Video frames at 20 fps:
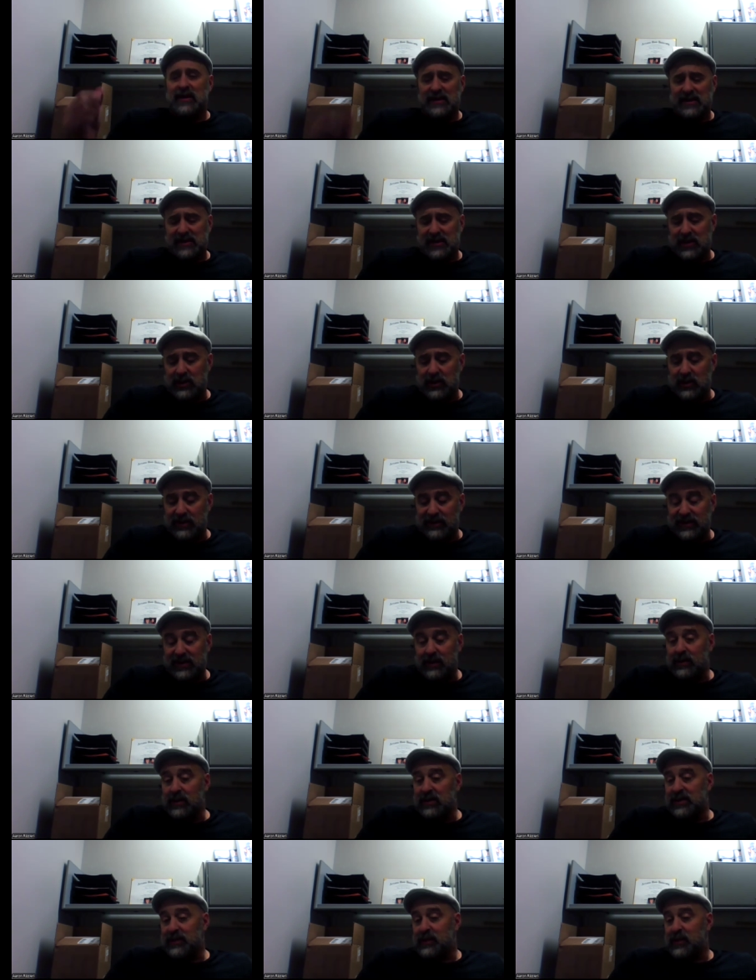So if
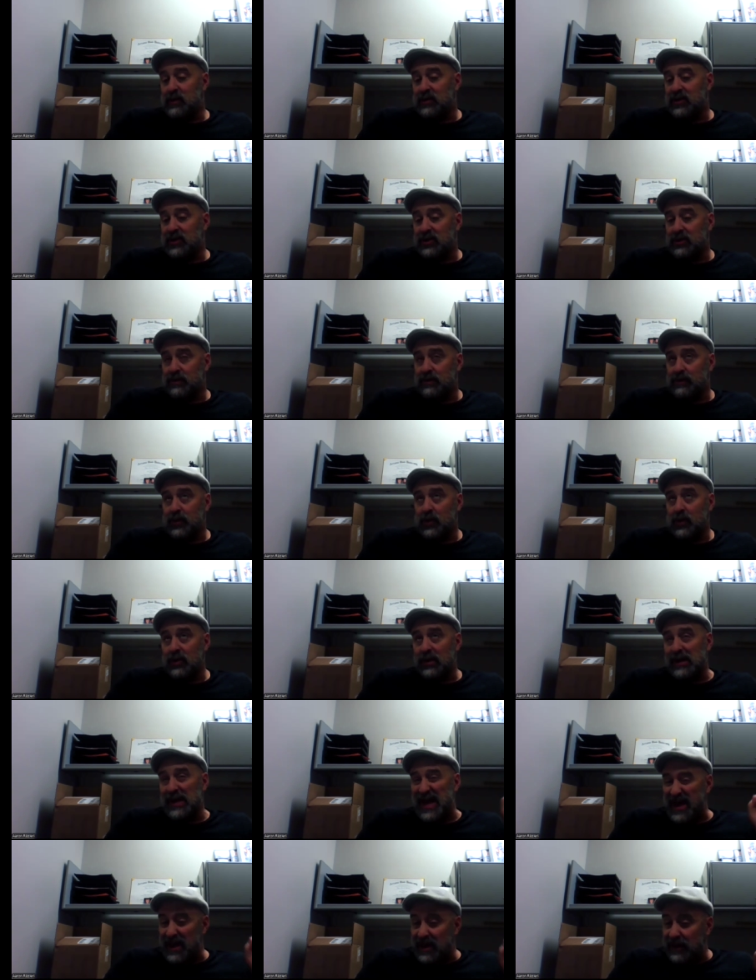someone's
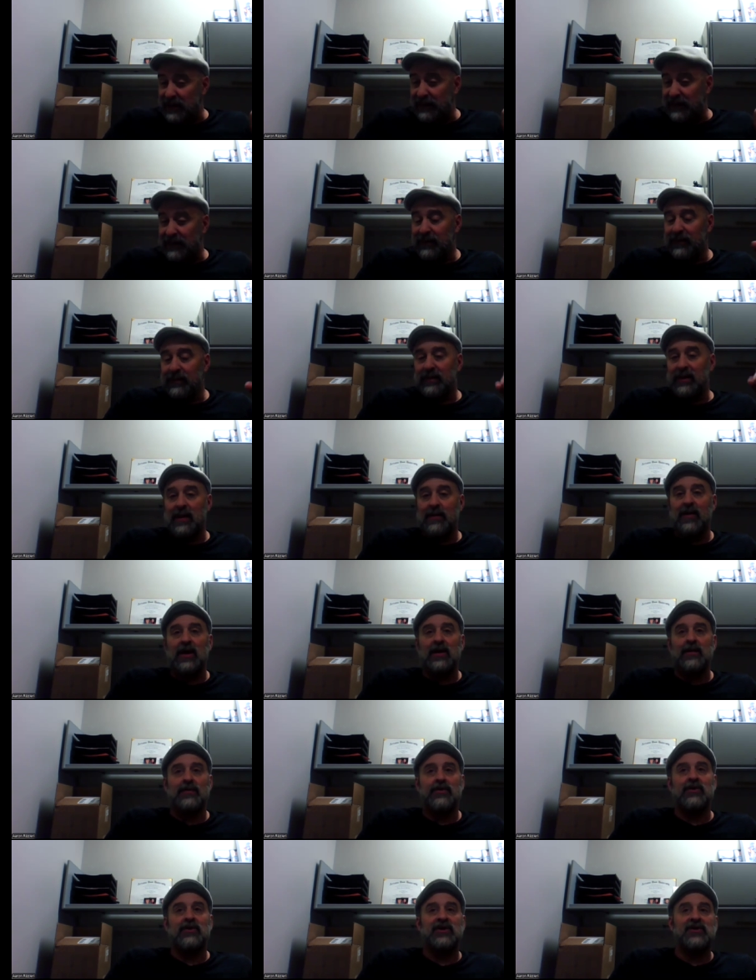pro-life, they
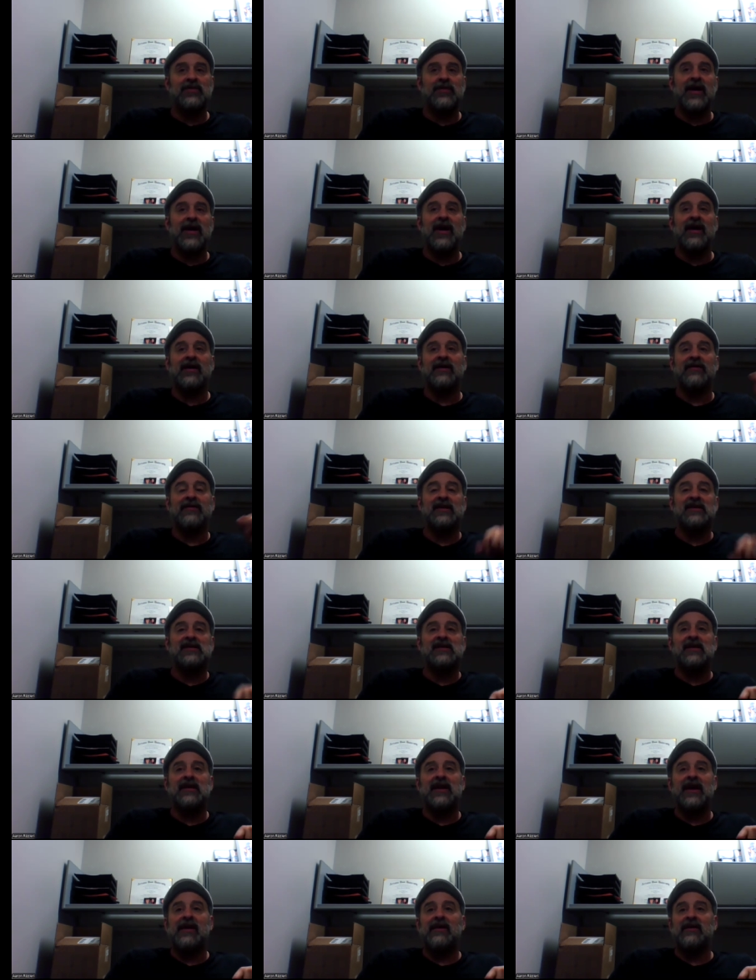might push back on this
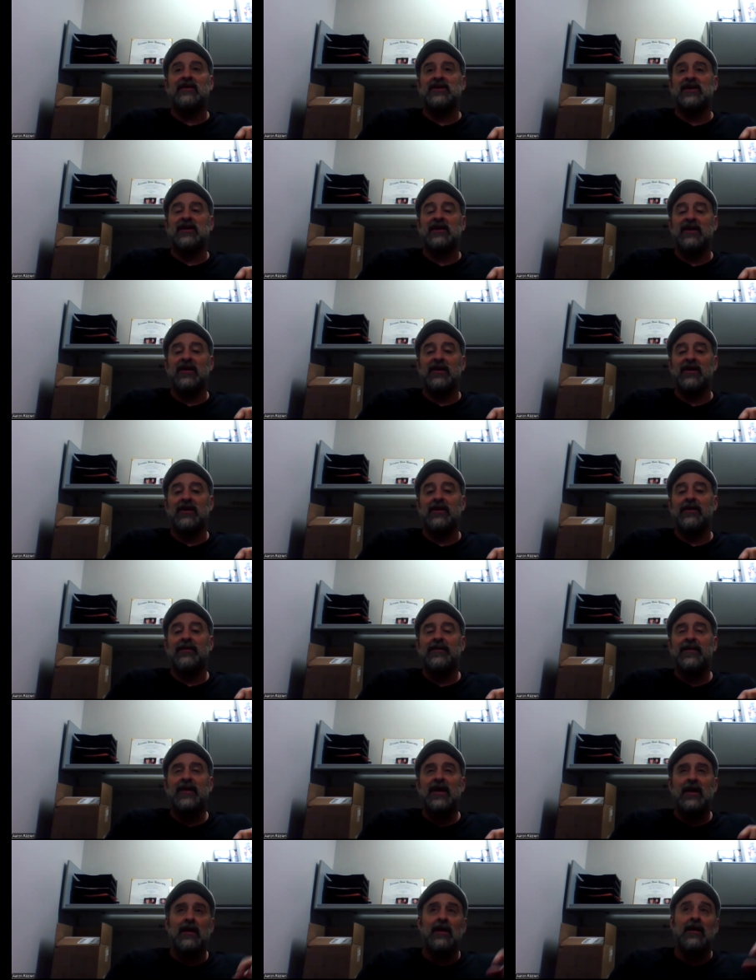analogy here.
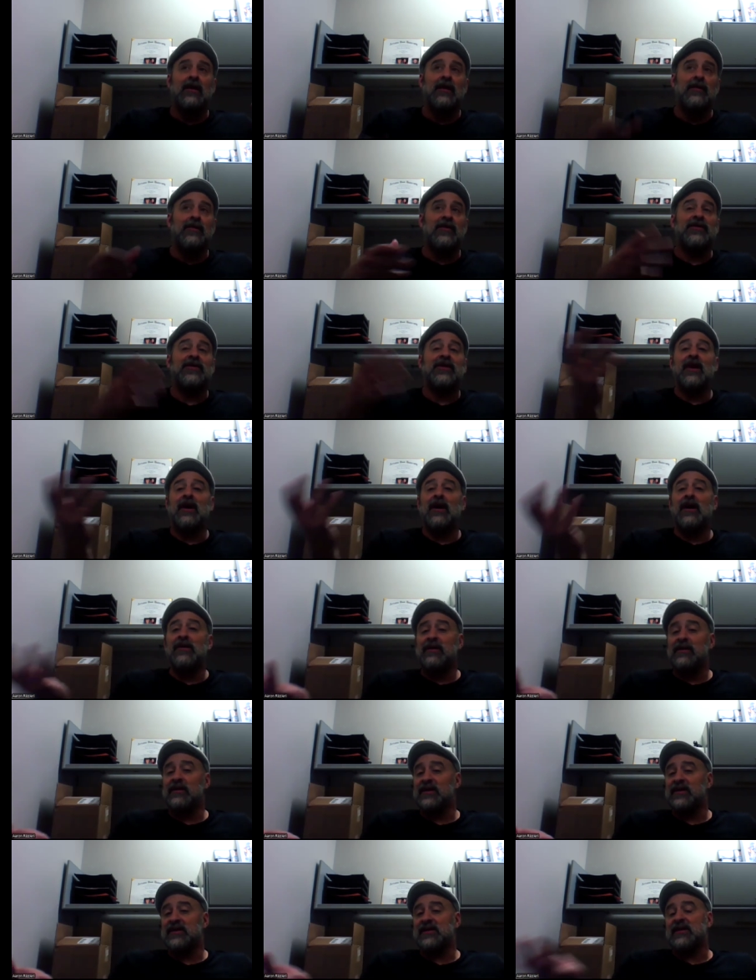But the
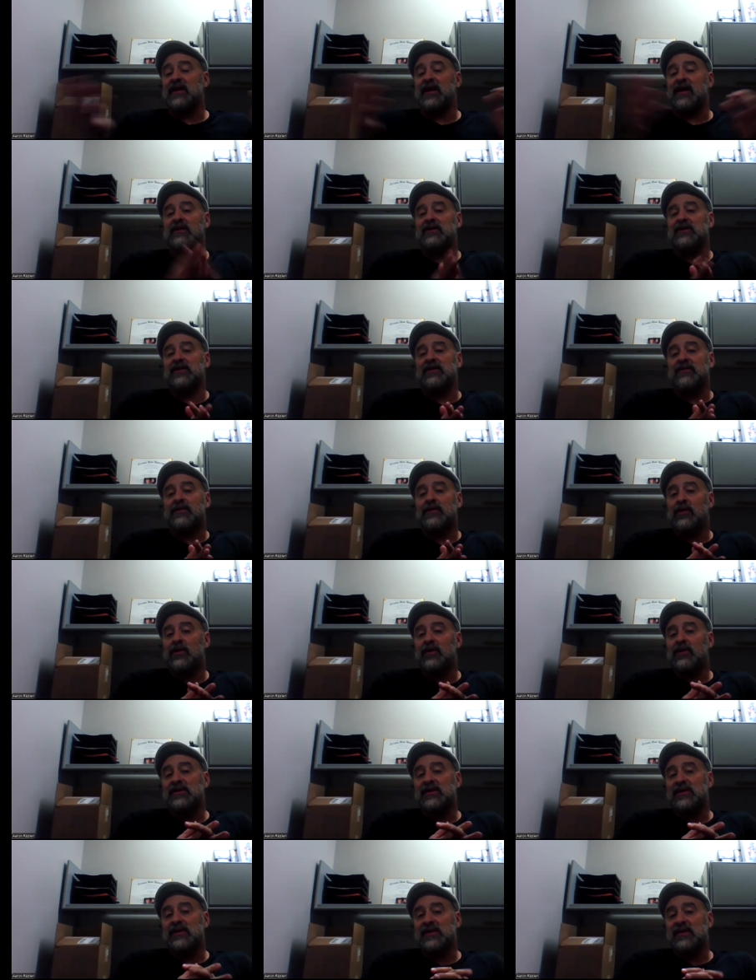other disanalogy, of
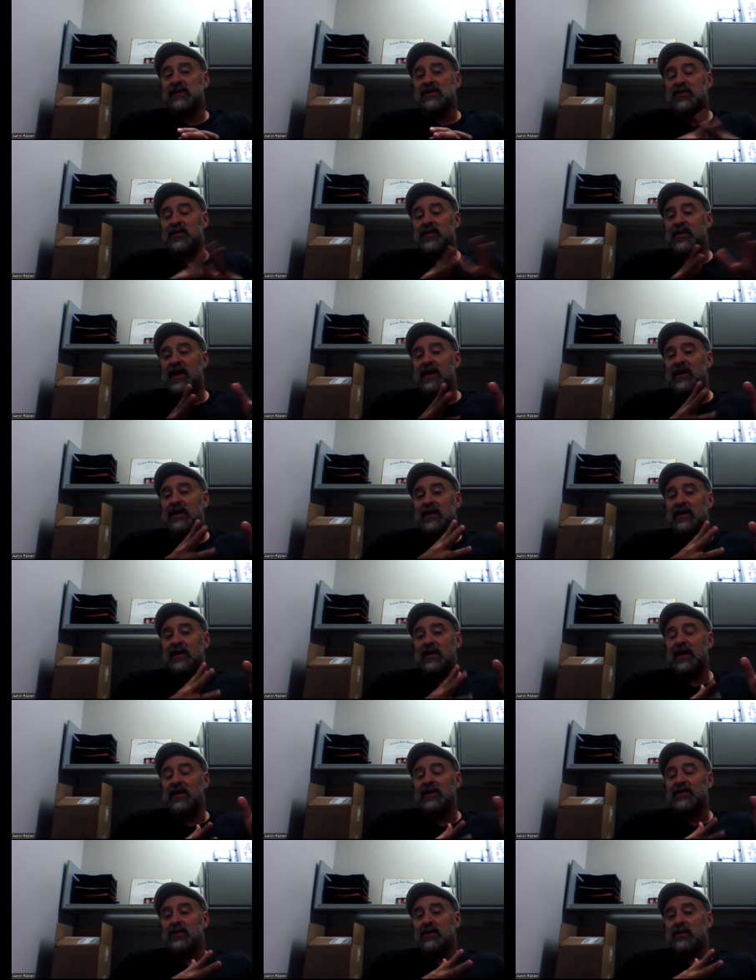course, is the traumatic
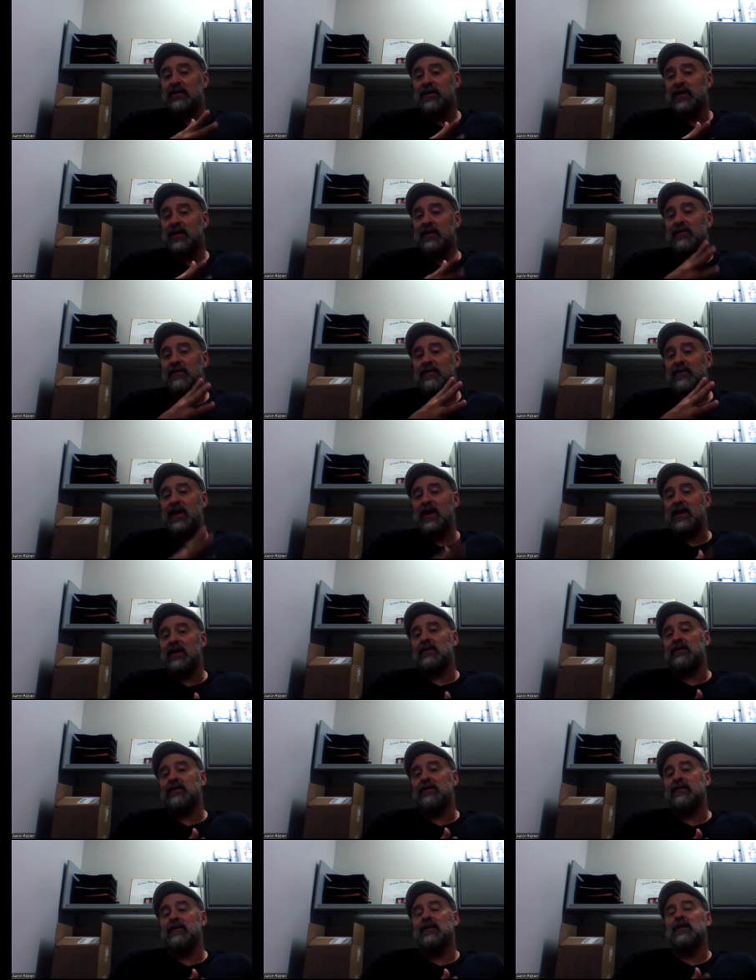nature of the event.